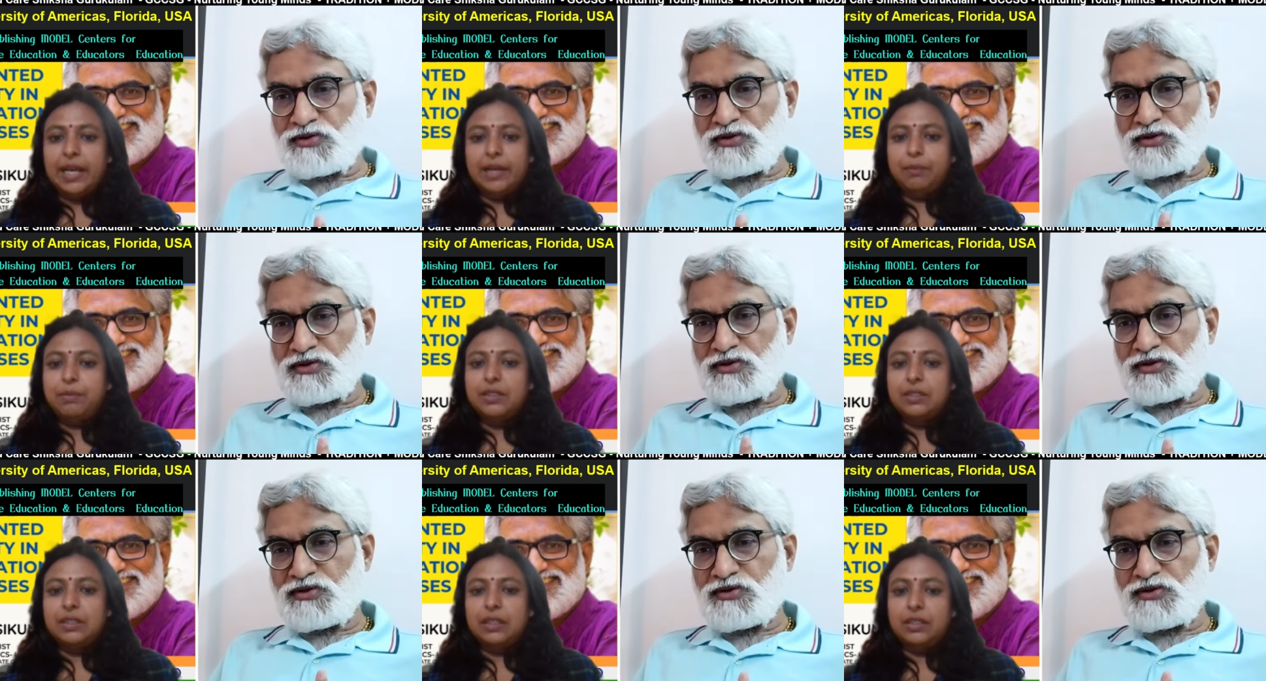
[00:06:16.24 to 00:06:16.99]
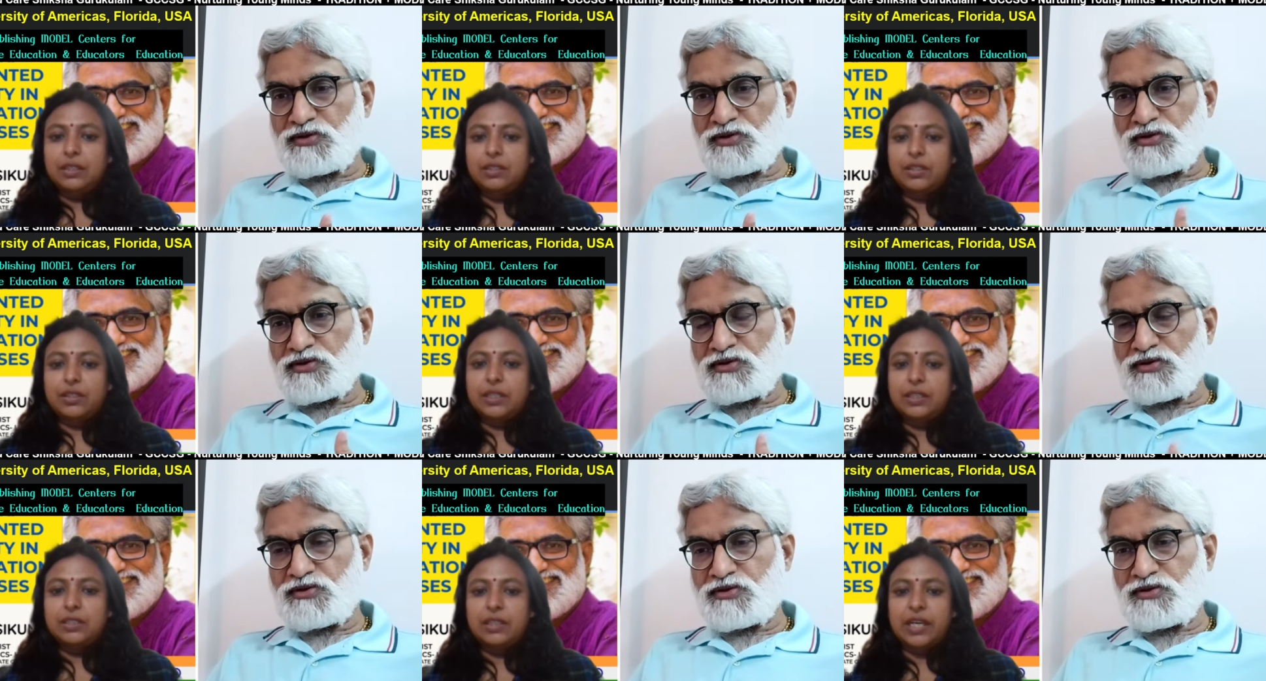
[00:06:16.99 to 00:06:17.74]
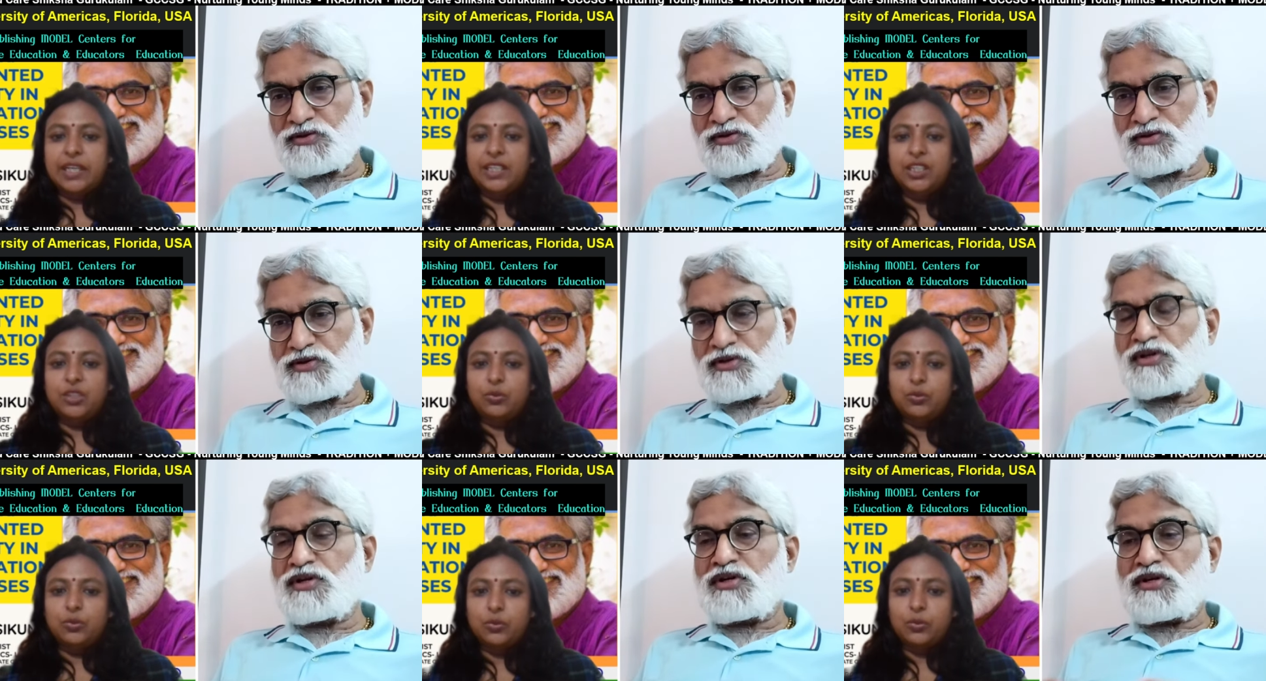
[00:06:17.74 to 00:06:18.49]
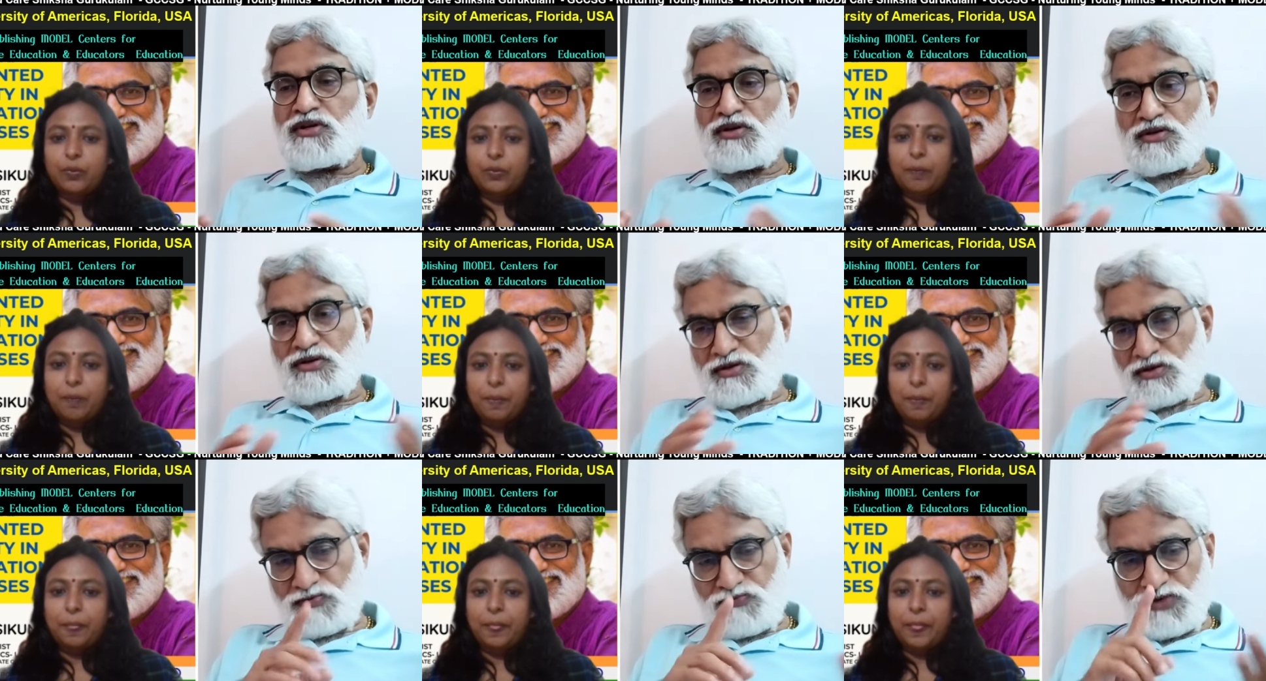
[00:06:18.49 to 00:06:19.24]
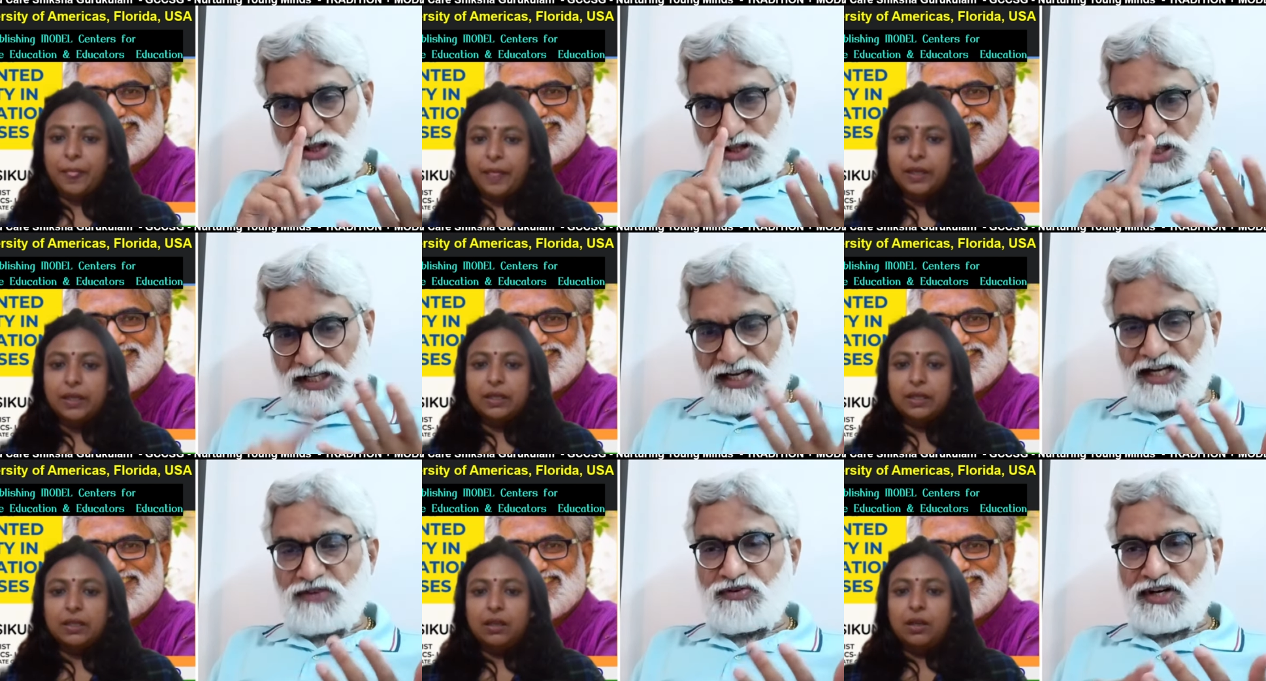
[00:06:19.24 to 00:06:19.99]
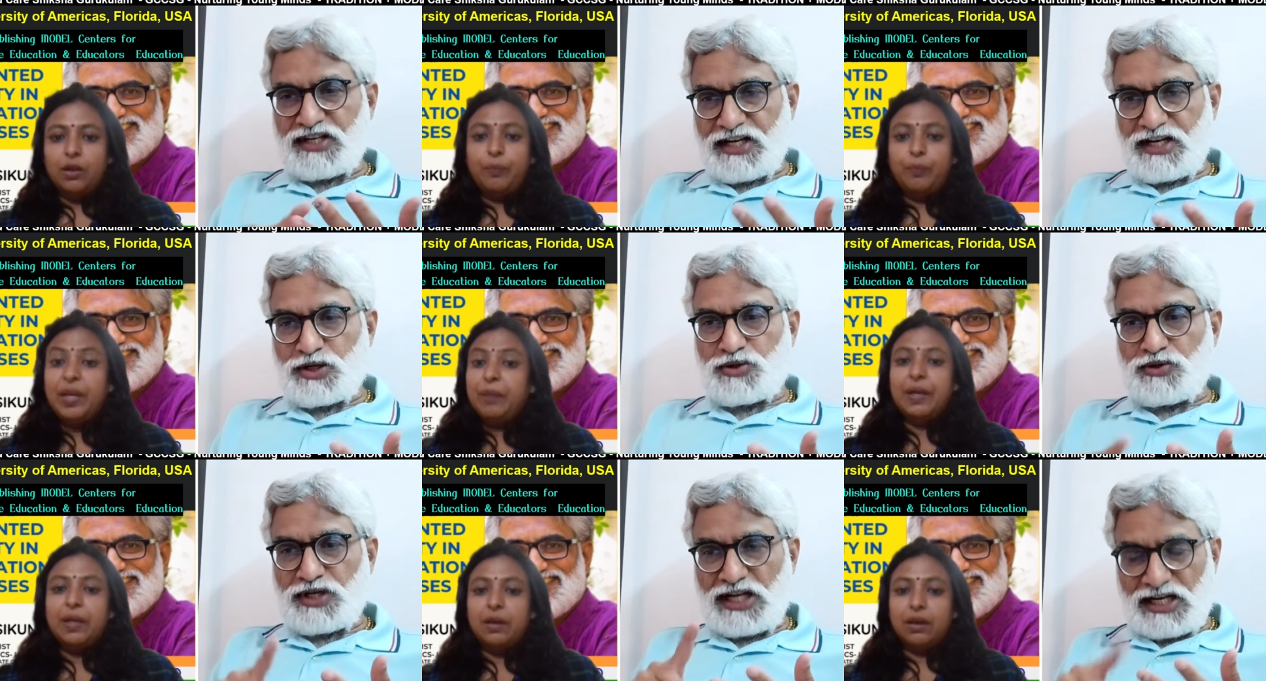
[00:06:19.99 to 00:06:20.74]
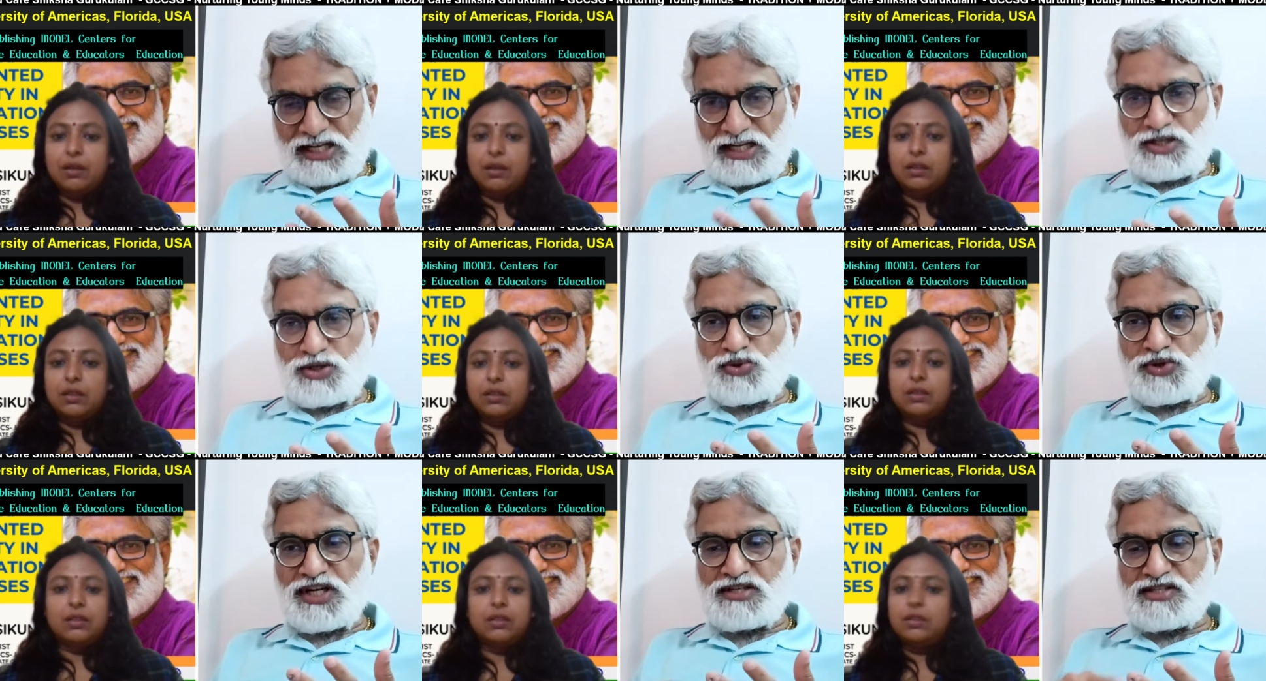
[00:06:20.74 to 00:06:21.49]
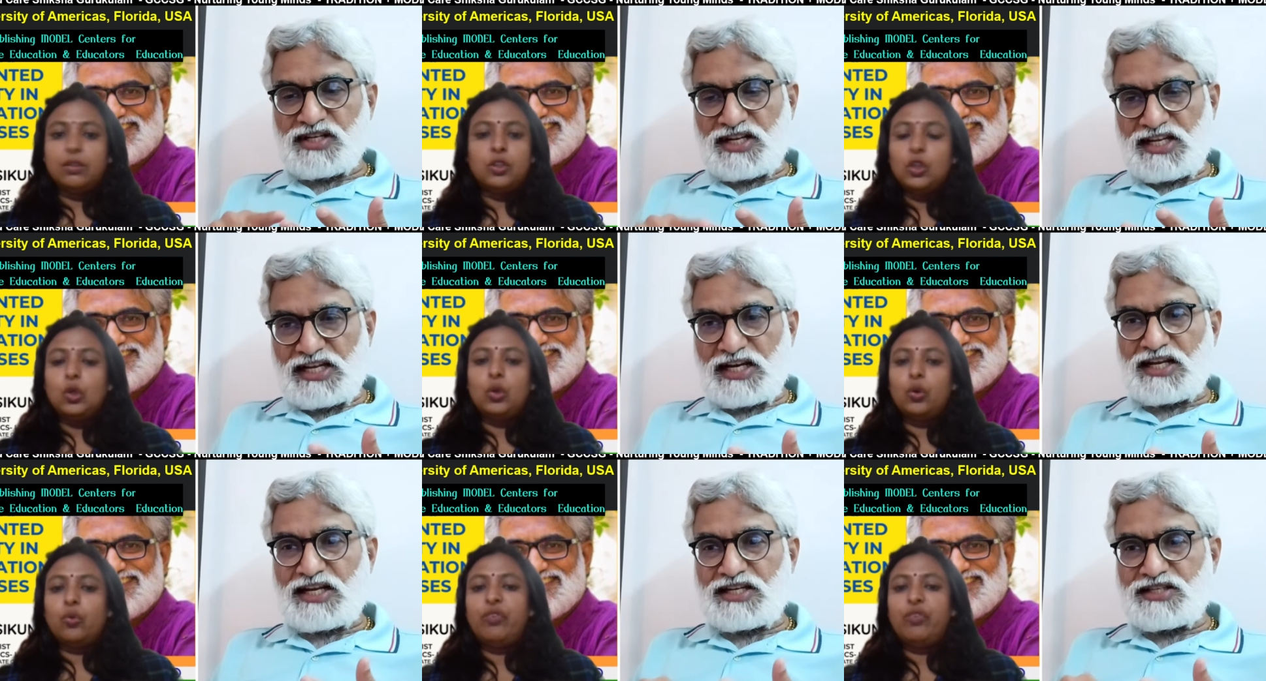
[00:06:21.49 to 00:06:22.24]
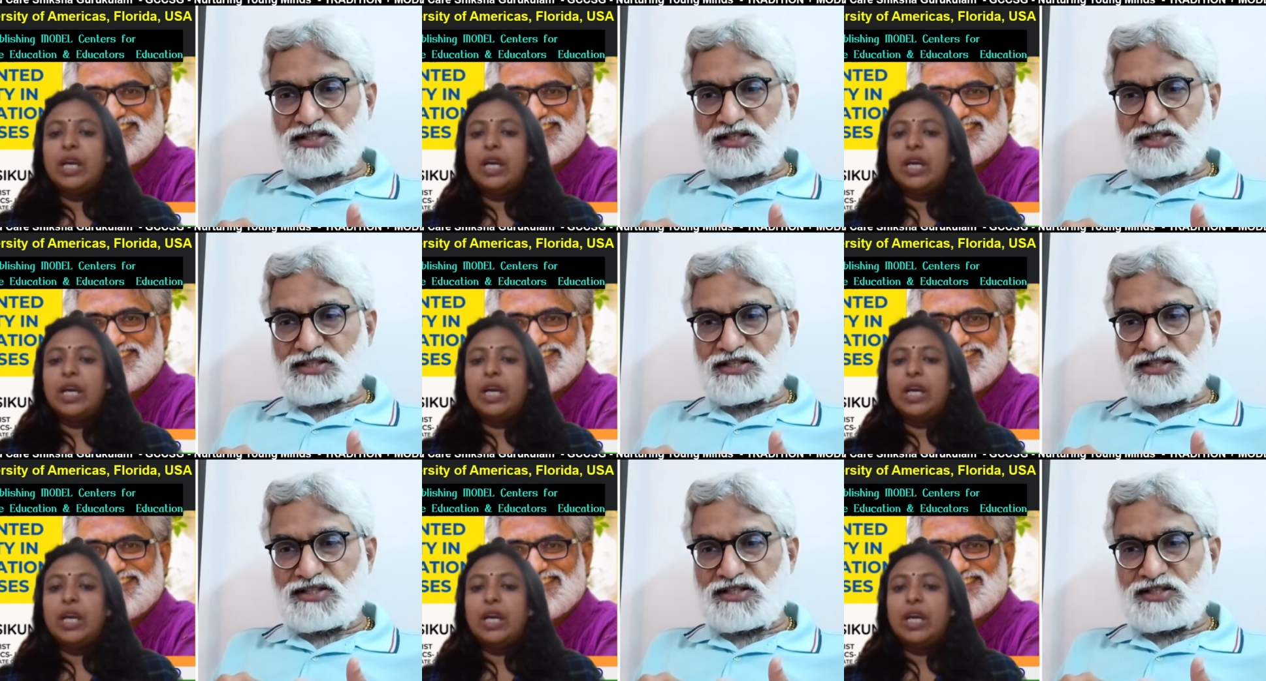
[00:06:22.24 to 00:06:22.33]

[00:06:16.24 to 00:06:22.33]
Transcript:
Speaker 1: at present the strength is 92.
Speaker 2: With the grade 1, grade LK, you nursery, no, oh, LK?